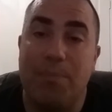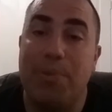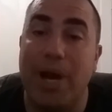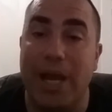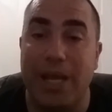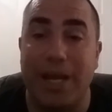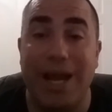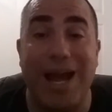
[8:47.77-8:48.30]

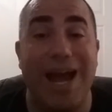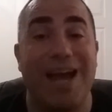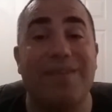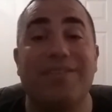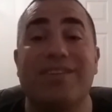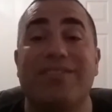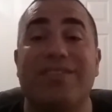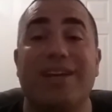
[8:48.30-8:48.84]
But I
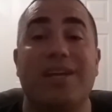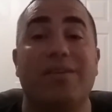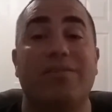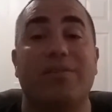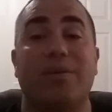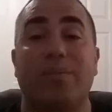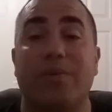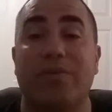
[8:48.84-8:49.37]
have to say,
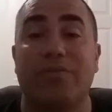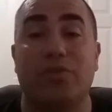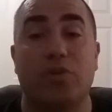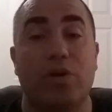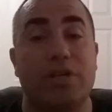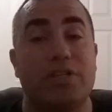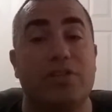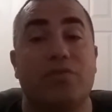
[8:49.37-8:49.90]
some of
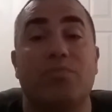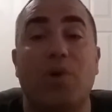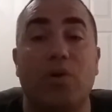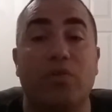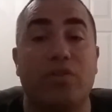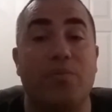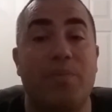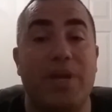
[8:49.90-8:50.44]
George's
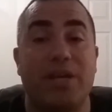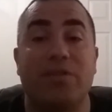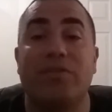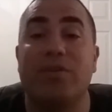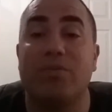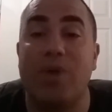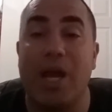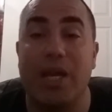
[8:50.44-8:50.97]
most
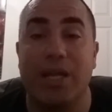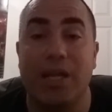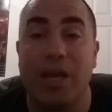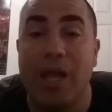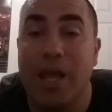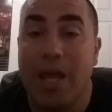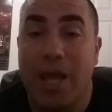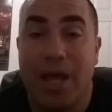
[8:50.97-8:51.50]
amazing writing.
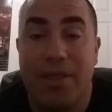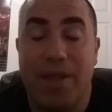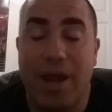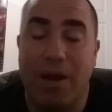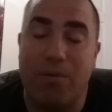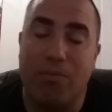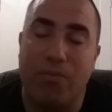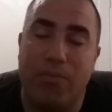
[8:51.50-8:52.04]
They
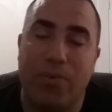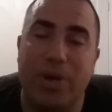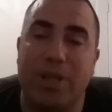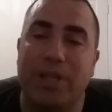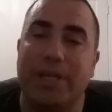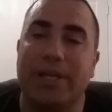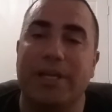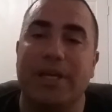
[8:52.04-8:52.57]
are
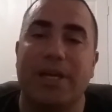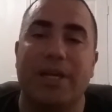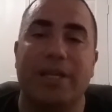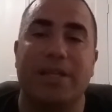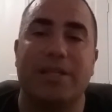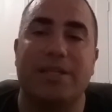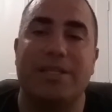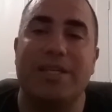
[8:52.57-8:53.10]
really good
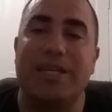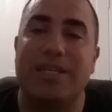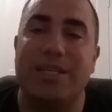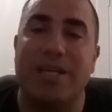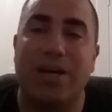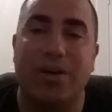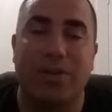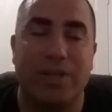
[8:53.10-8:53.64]
and
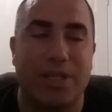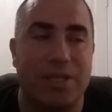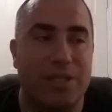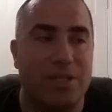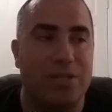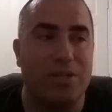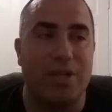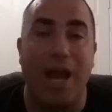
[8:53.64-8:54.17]
detailed,
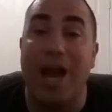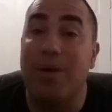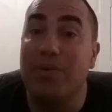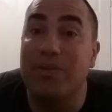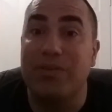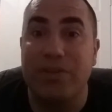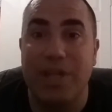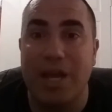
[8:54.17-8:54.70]
and I
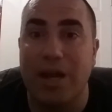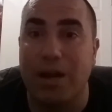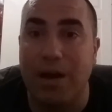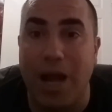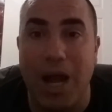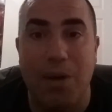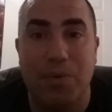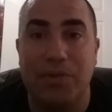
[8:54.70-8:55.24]
was
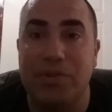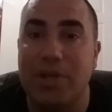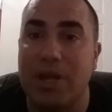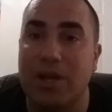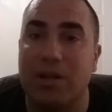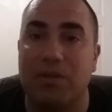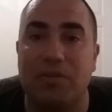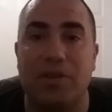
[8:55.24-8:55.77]
there. I was
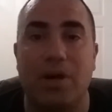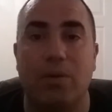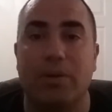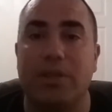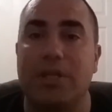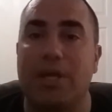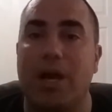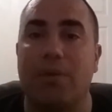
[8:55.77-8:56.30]
there in the cell
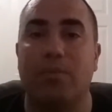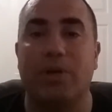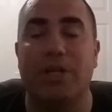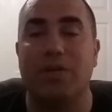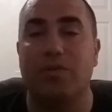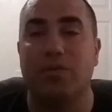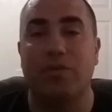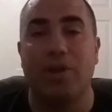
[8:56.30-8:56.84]
with Theon when
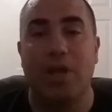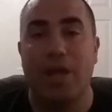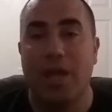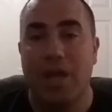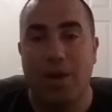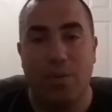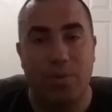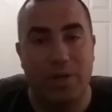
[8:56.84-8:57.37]
he
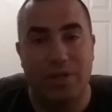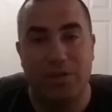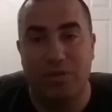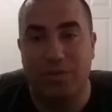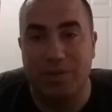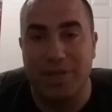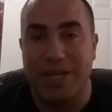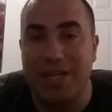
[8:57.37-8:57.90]

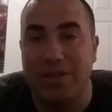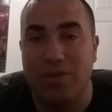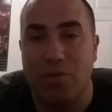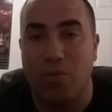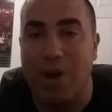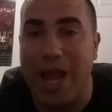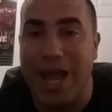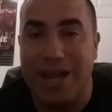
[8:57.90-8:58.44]
was eating the
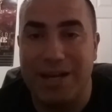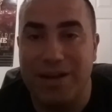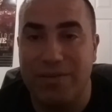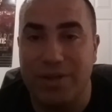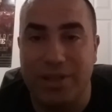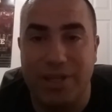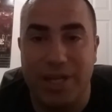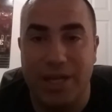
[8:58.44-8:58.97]
rat and
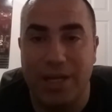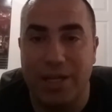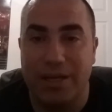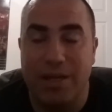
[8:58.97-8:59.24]
everything.